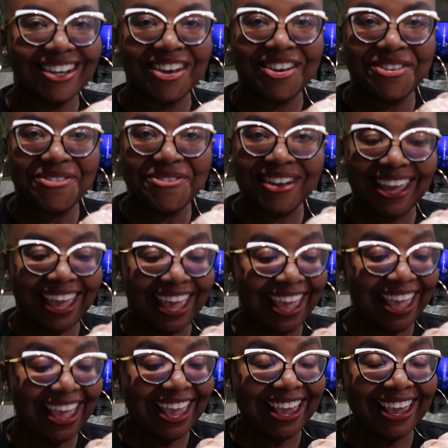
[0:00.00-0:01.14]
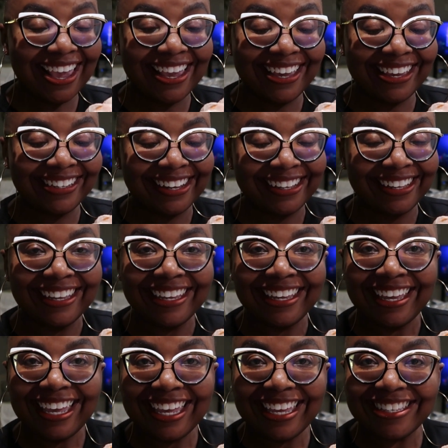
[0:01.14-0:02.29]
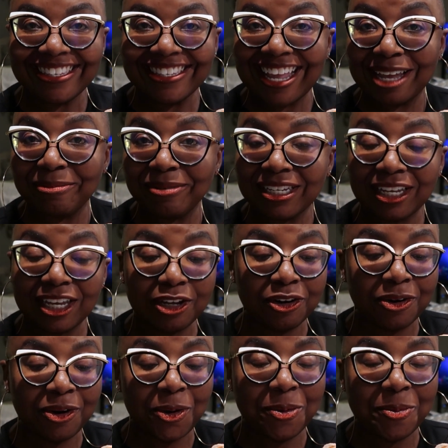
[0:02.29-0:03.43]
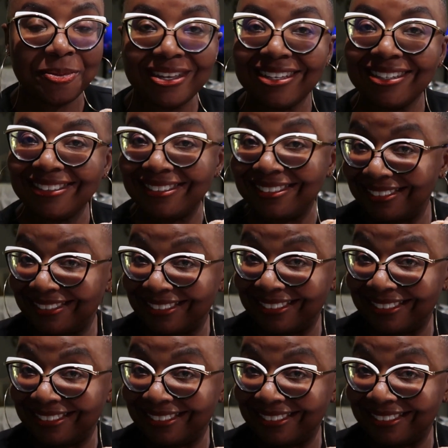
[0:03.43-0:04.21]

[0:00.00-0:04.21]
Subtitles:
Okay, it's time to cut her open.